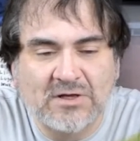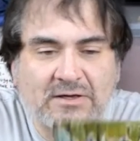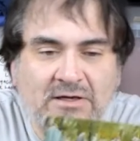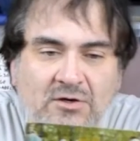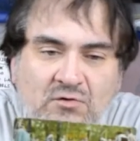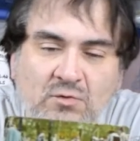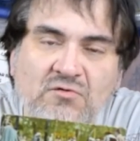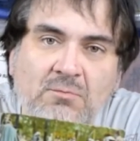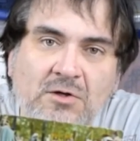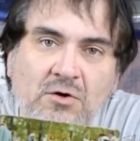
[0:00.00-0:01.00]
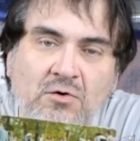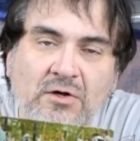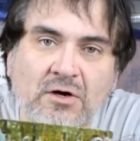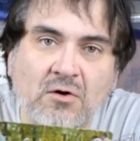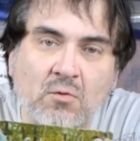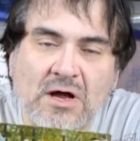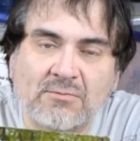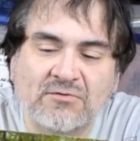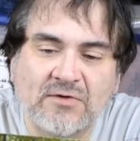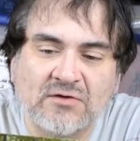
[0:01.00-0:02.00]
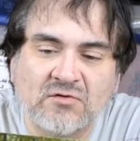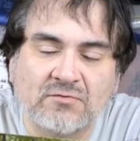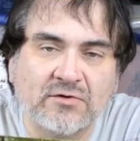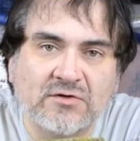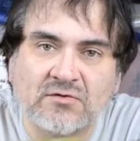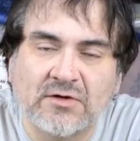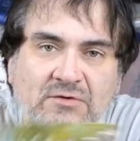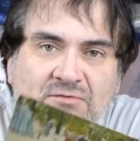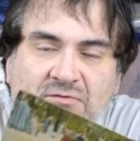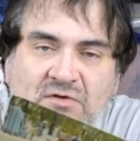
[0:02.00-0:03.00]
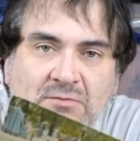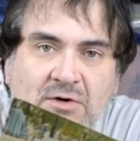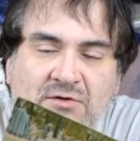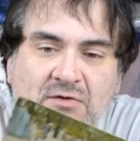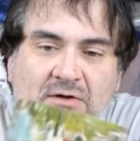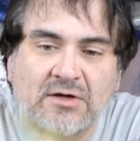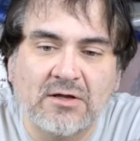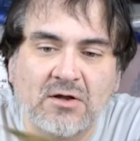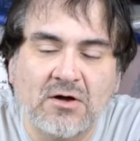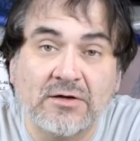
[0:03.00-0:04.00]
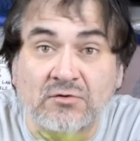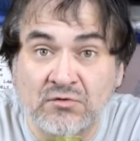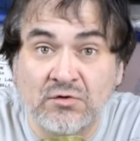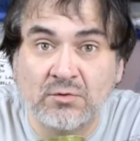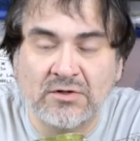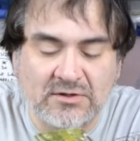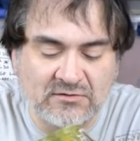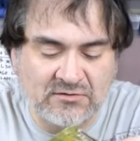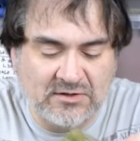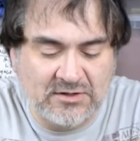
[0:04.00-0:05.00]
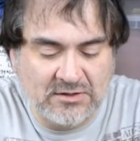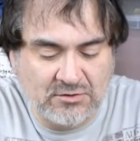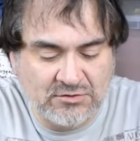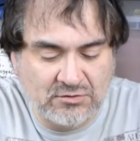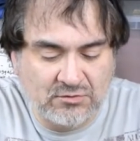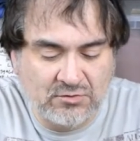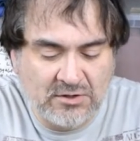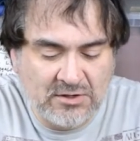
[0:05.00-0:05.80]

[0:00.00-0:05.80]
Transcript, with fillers: Like here's one from a local area, a Wamba Festival. These are like 15 bucks all day long. There's two of these in here too.